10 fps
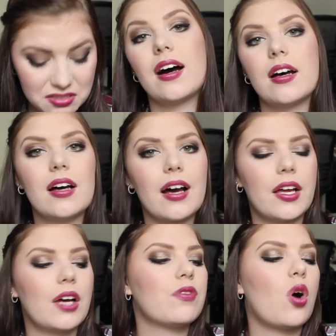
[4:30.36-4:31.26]
I, I
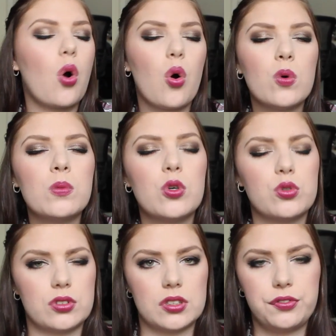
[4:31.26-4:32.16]
have
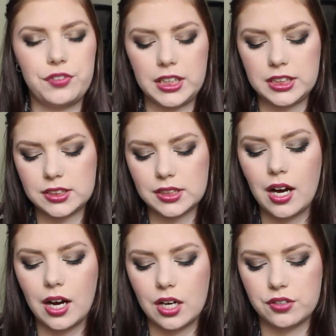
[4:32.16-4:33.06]
almost finished
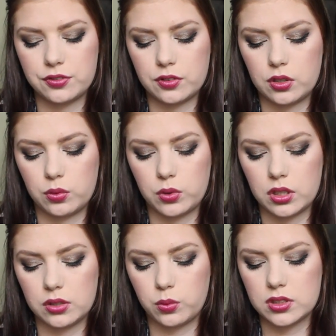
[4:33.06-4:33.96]
half of
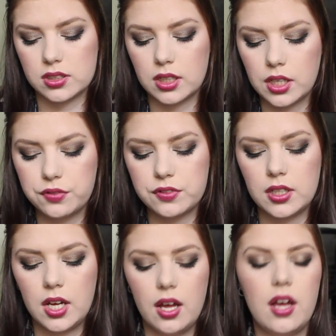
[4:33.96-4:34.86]
what was left.
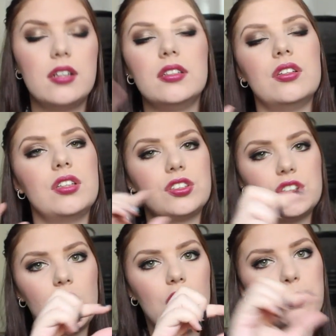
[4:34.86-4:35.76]
The
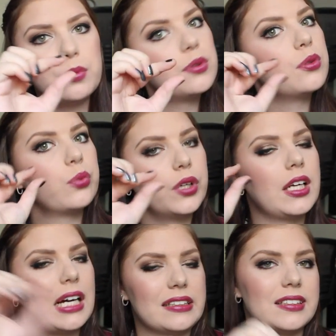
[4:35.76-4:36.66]
top,
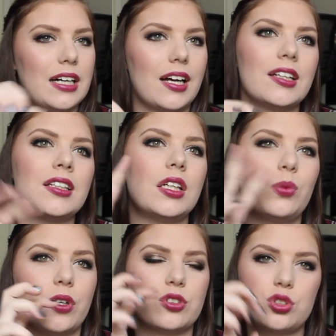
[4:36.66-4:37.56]
when I started,
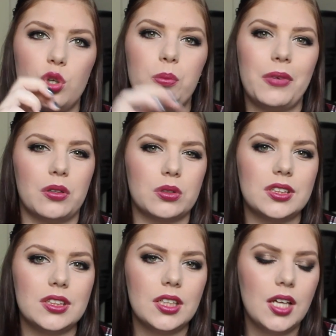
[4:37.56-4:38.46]
it was so
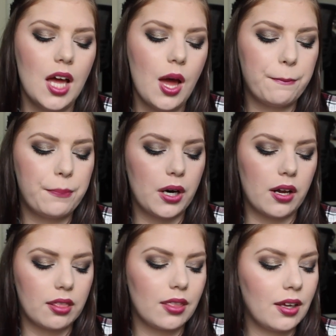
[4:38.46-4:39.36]
melty
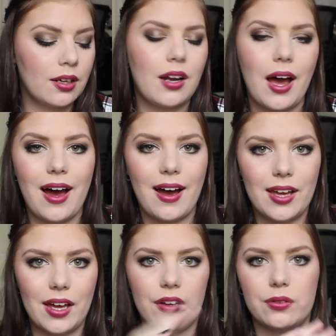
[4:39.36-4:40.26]
but then I
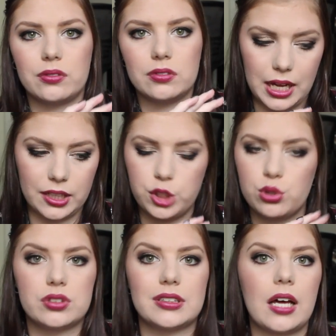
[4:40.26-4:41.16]
have like
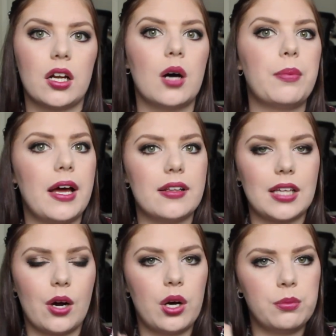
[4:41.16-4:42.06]
used that up and
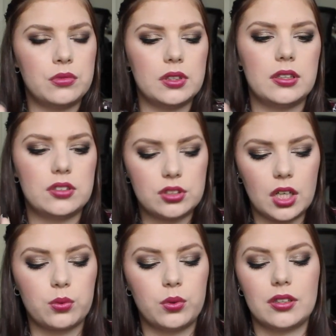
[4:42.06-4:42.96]
now I'm
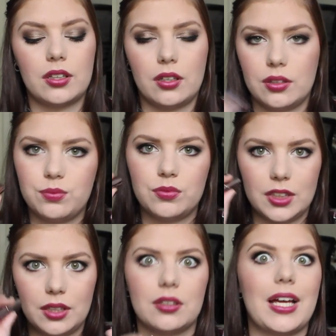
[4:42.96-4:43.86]
stuck with the,
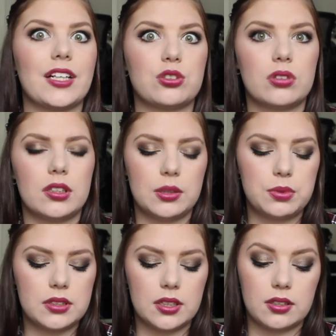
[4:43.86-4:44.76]
the actual
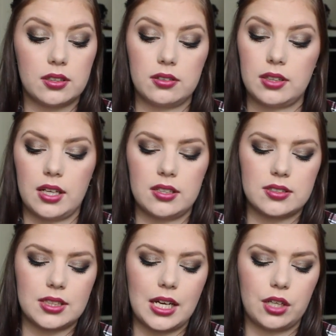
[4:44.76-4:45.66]
lipstick that
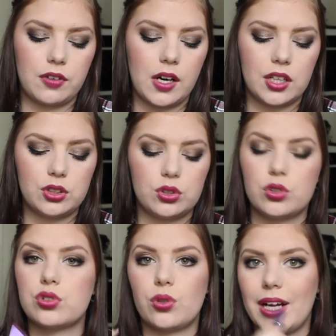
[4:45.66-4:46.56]
is kind of hard, you
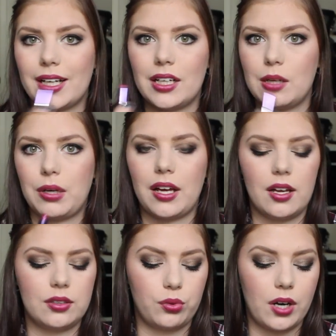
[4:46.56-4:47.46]
know, so I can
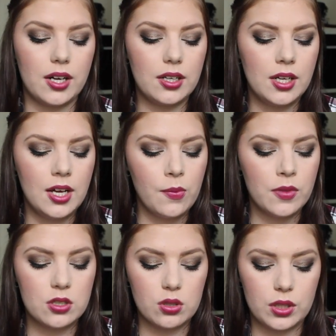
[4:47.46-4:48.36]
apply it right.
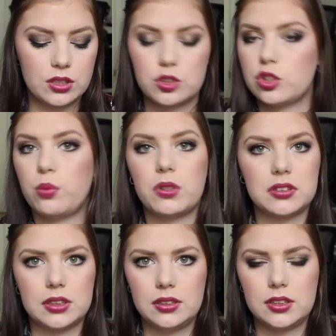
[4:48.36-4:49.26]
So it's so
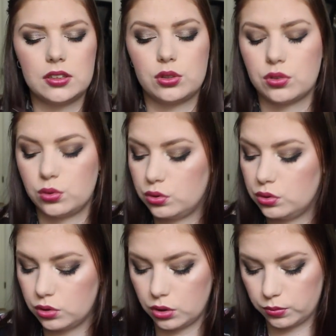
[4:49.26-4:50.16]
much easier to
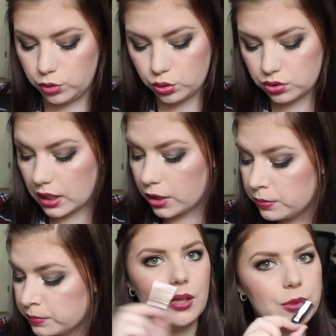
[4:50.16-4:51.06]
um, use
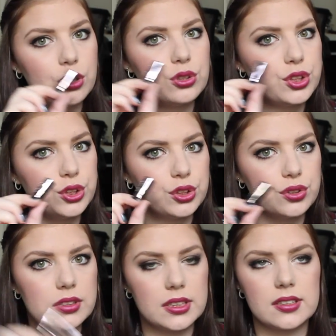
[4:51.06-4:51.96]
now. I'm going to
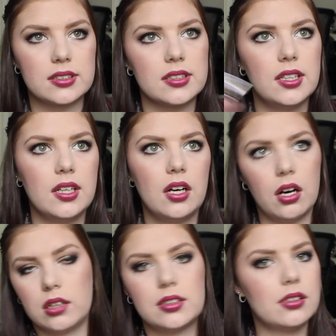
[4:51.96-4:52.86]
use this
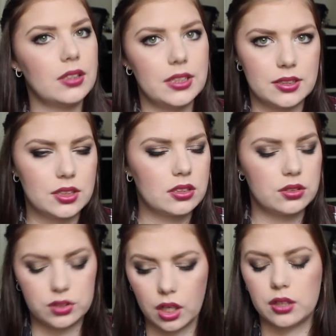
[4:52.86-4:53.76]
until it's
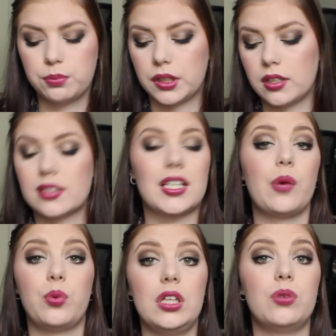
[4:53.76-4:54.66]
done because
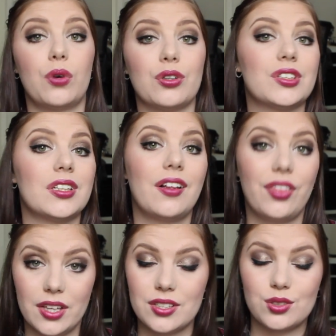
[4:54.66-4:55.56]
I really want
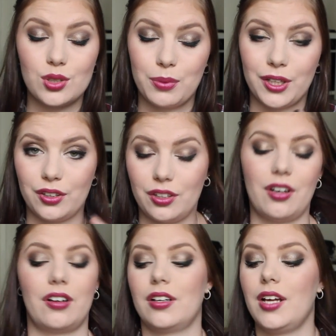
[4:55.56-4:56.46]
this to be
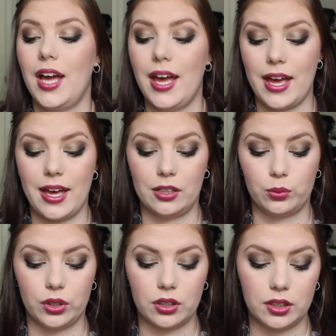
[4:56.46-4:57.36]
done
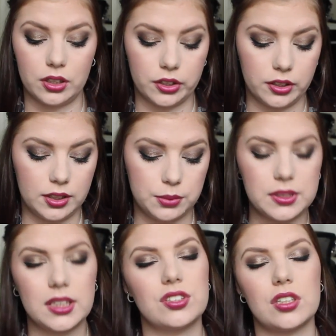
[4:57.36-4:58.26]
and work on another
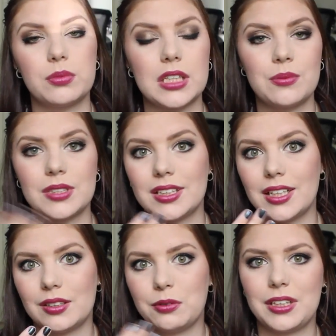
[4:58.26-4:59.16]
lipstick. Sometimes it
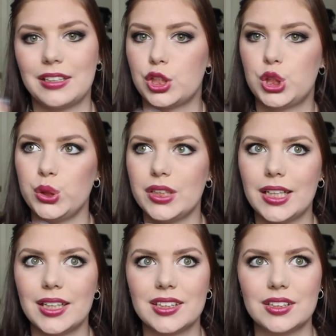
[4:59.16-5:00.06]
can get too
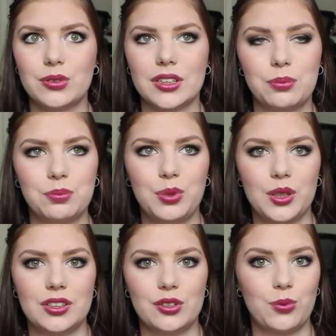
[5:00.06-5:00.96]
dark if I
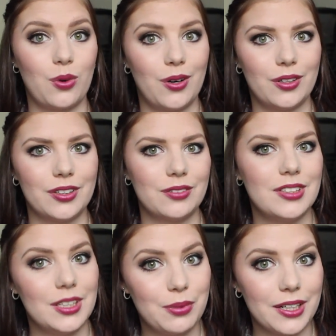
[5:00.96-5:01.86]
put the
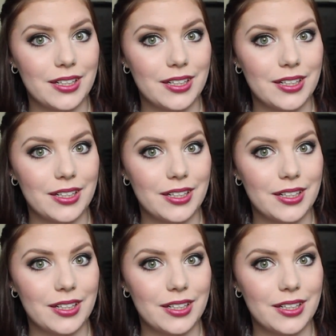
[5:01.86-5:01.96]
wrong lip